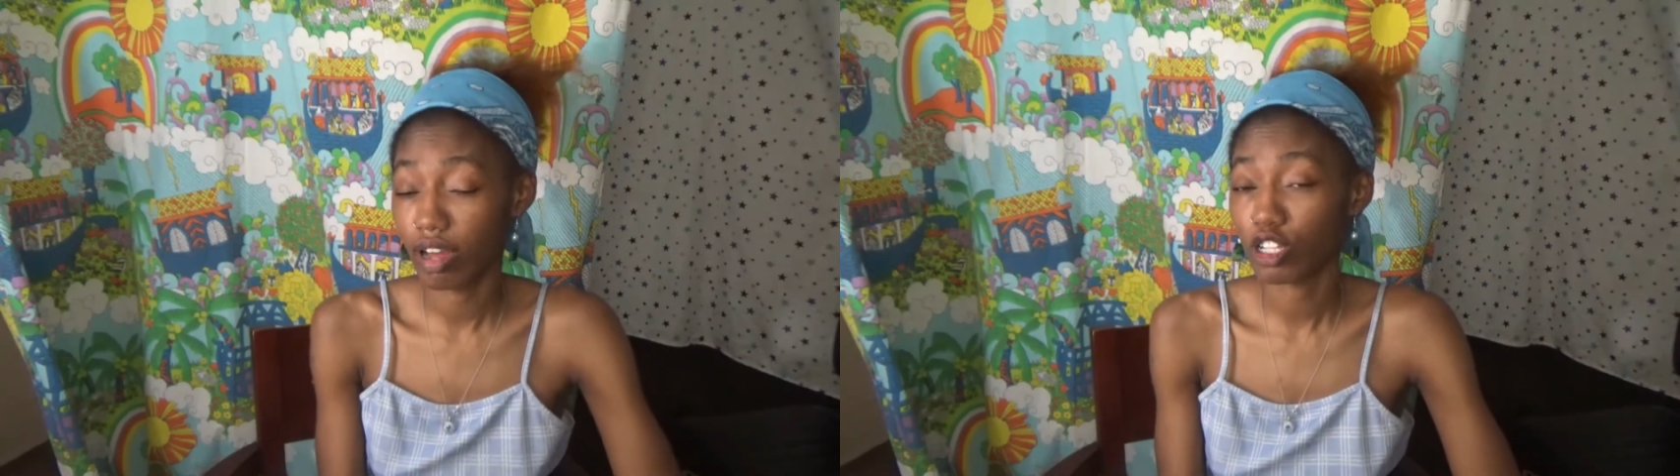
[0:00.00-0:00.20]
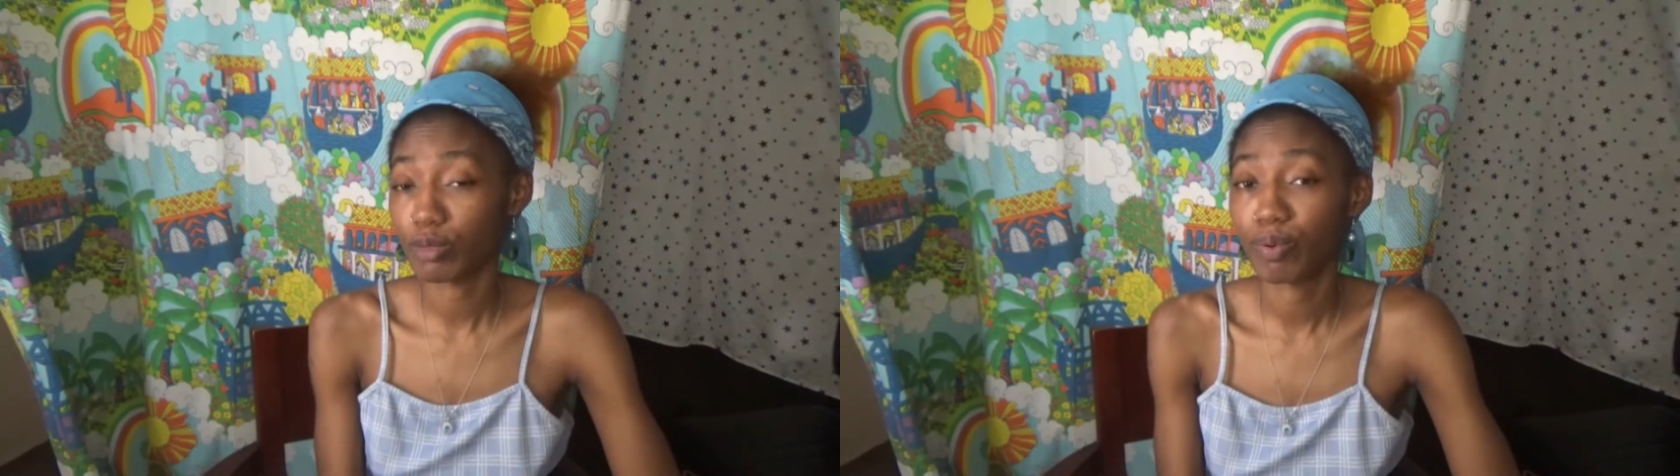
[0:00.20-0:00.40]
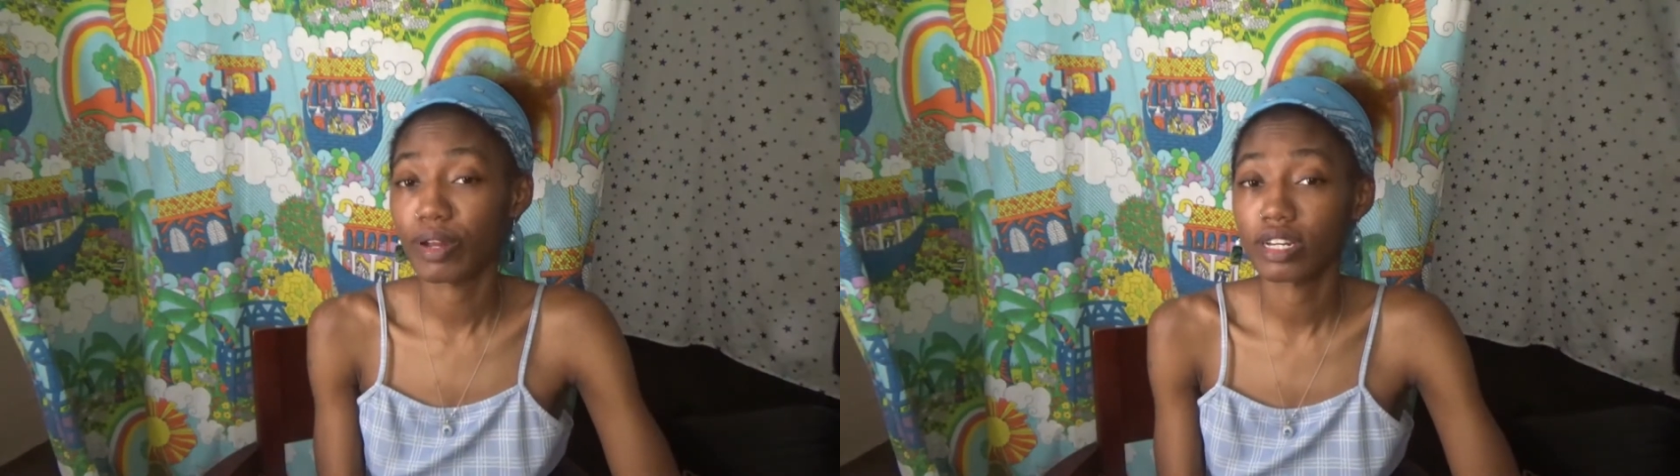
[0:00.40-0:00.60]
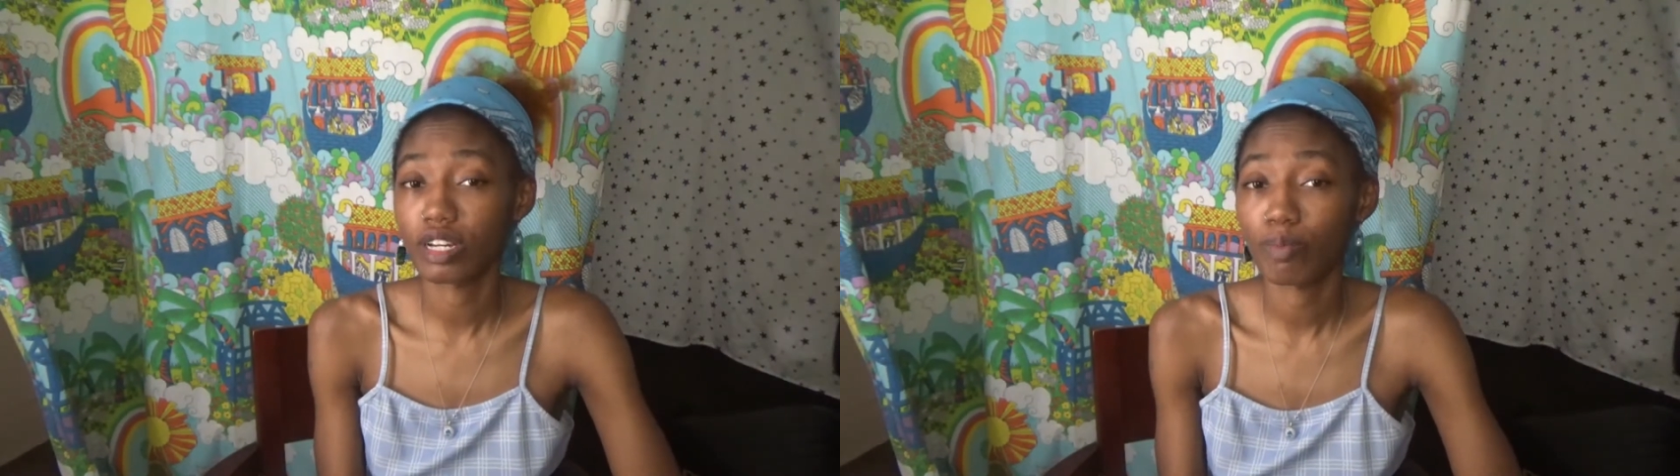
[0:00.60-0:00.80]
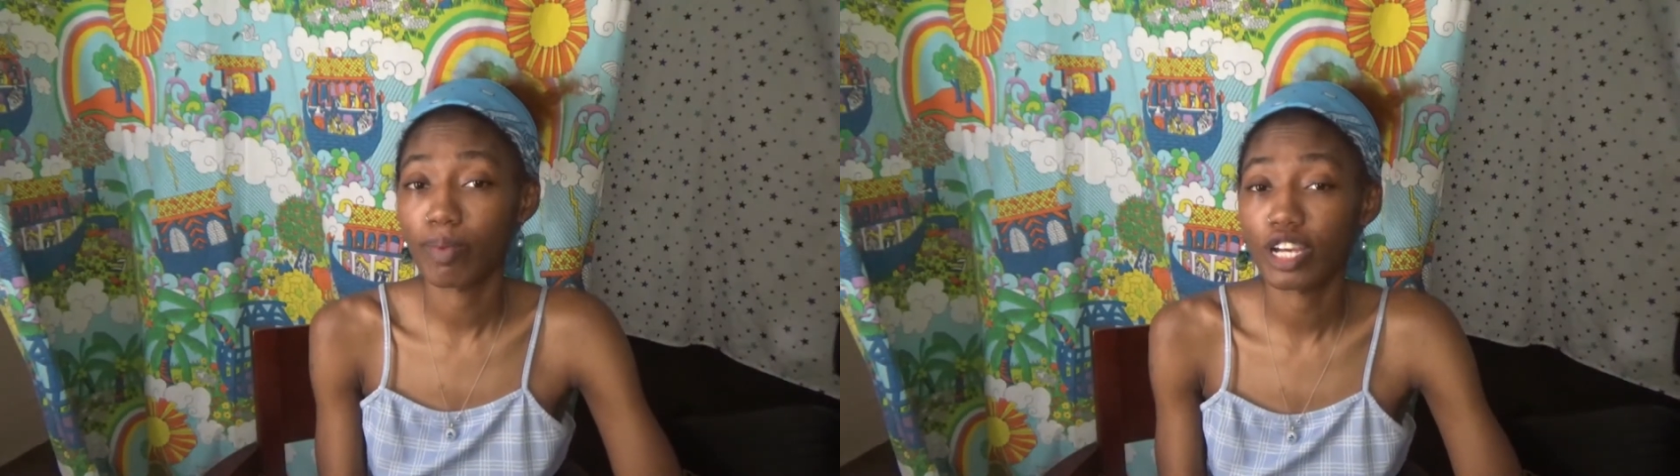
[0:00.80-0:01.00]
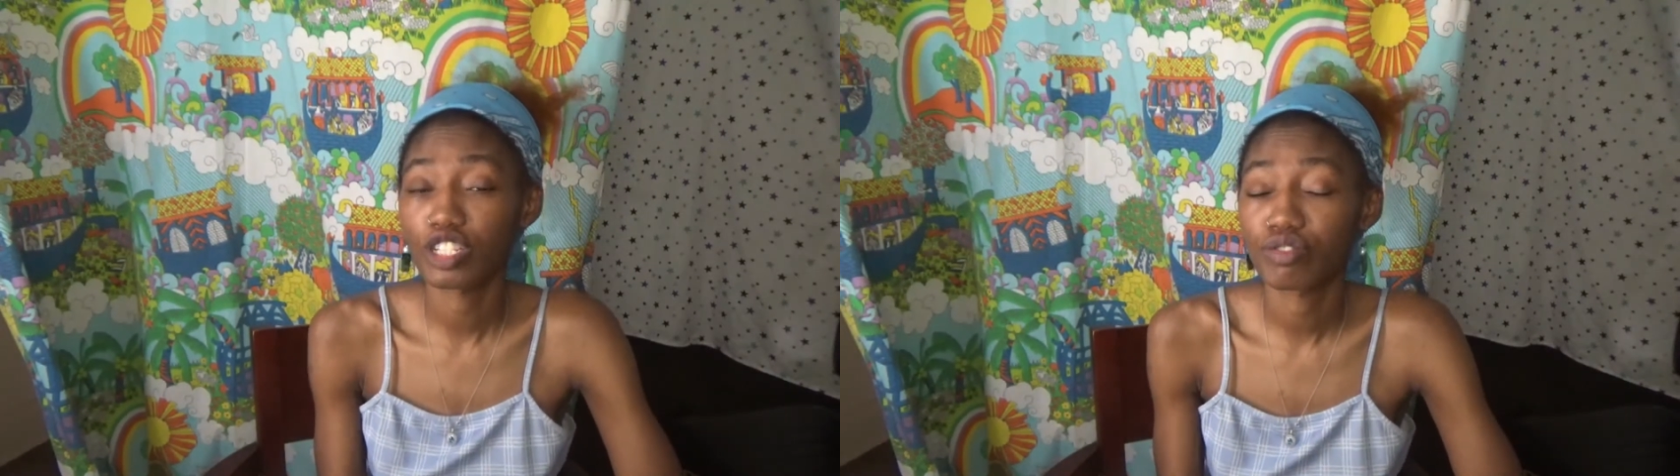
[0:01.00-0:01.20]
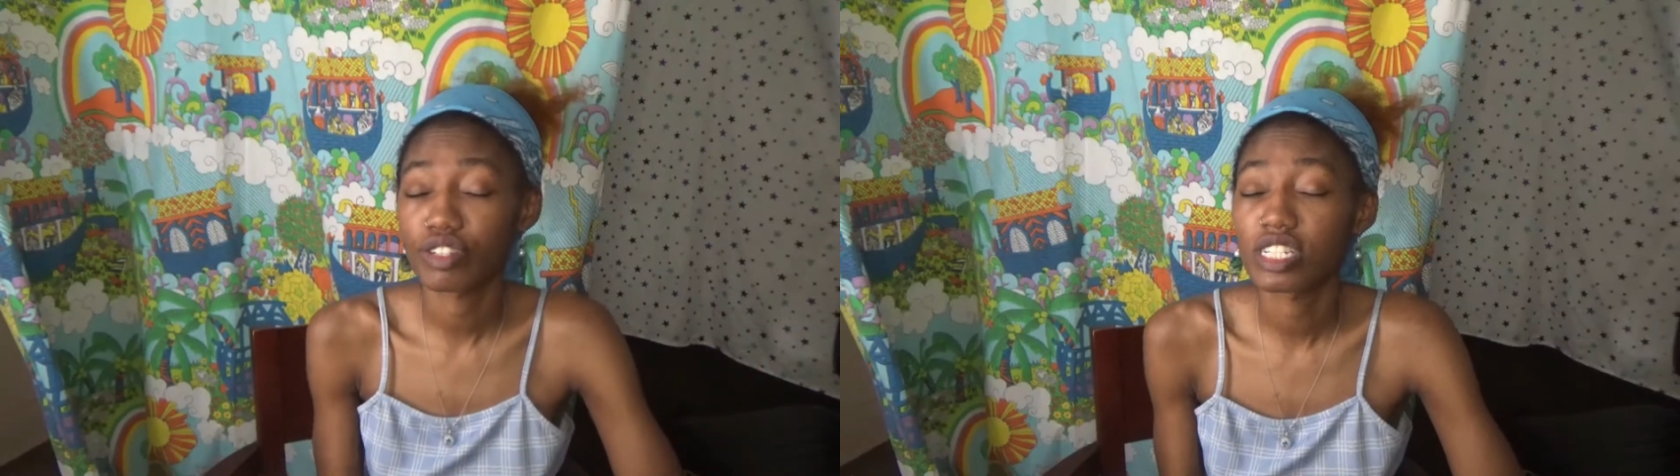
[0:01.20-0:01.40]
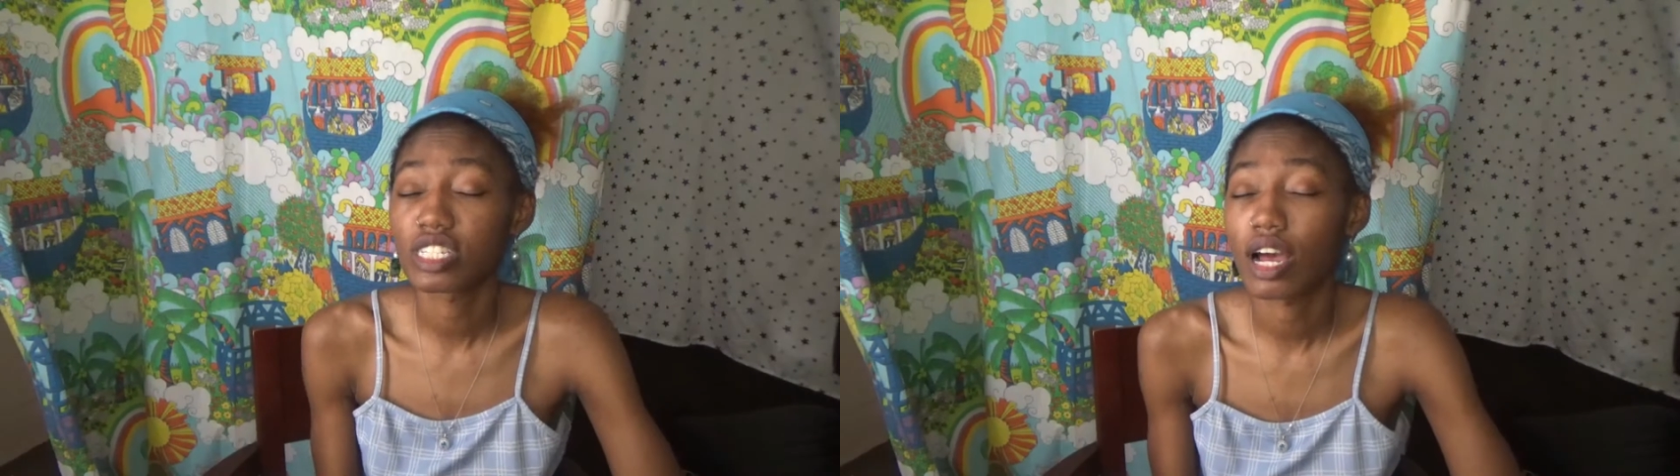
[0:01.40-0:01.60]
That was a pretty dope ass
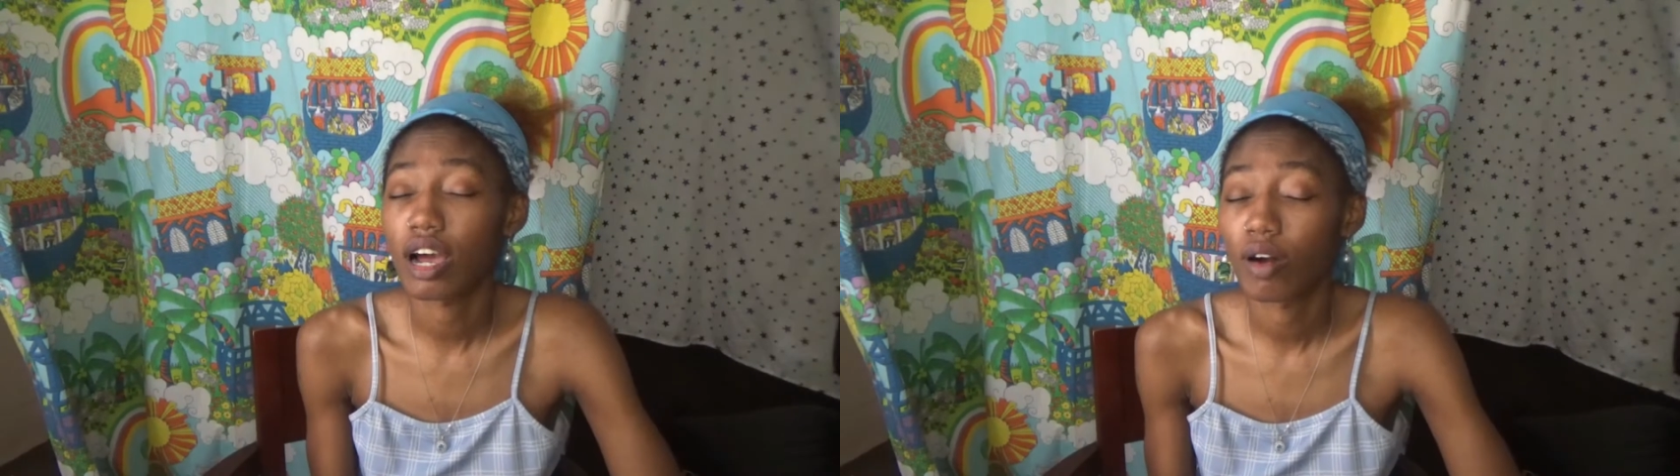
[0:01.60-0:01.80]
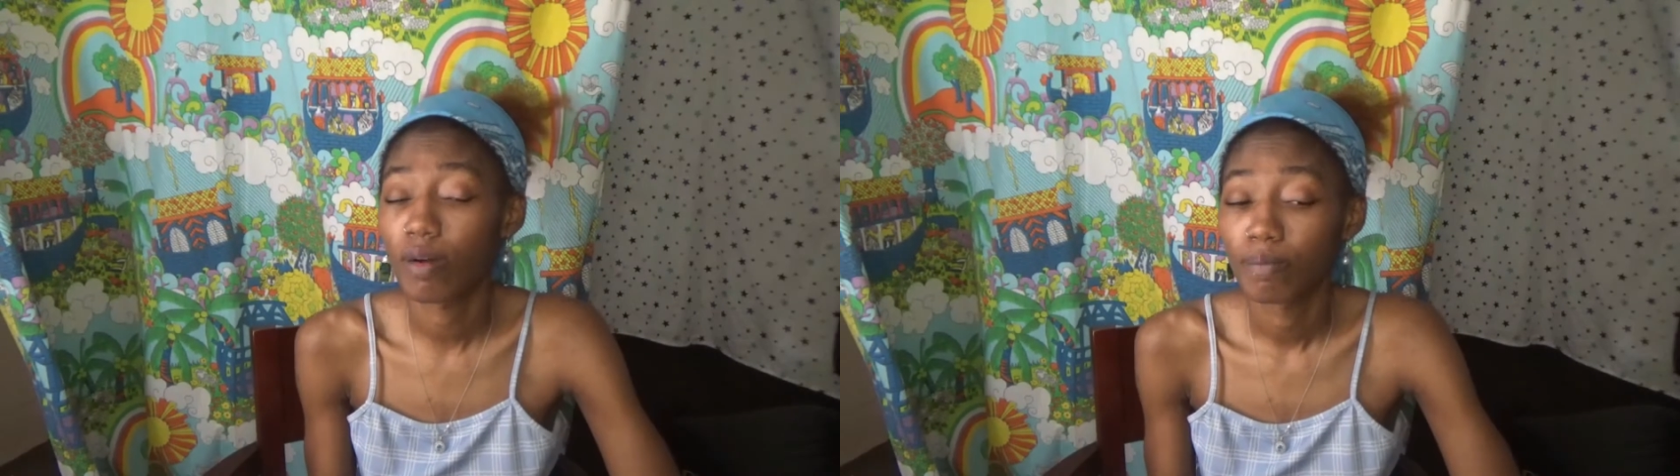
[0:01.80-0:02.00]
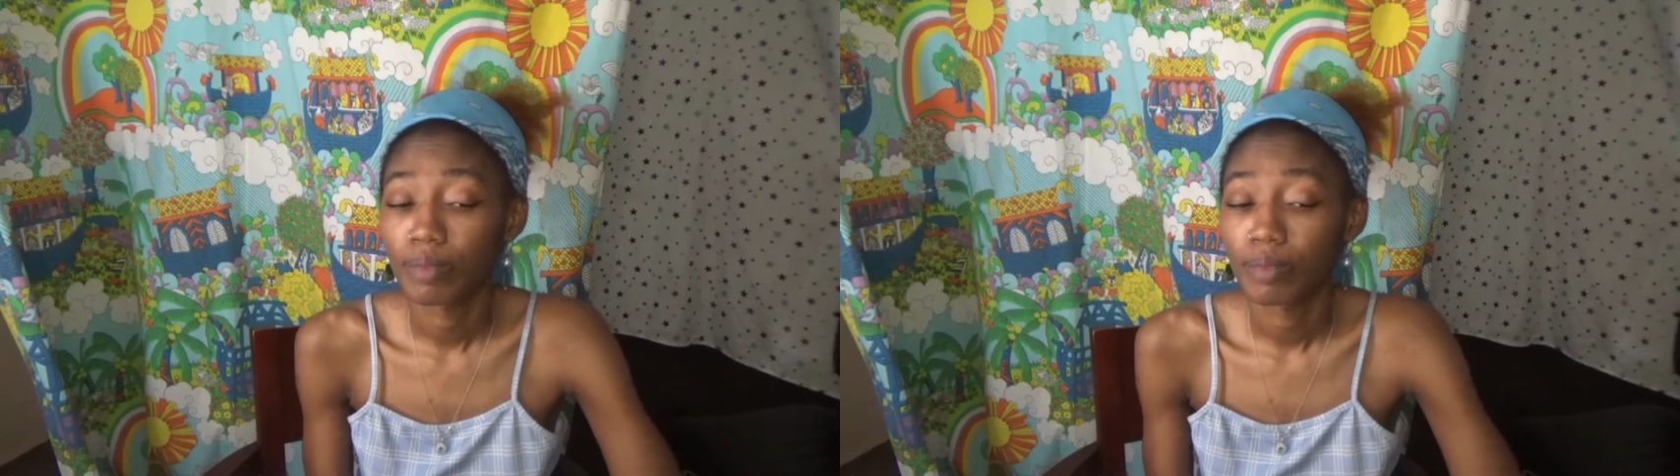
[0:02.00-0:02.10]
freestyle.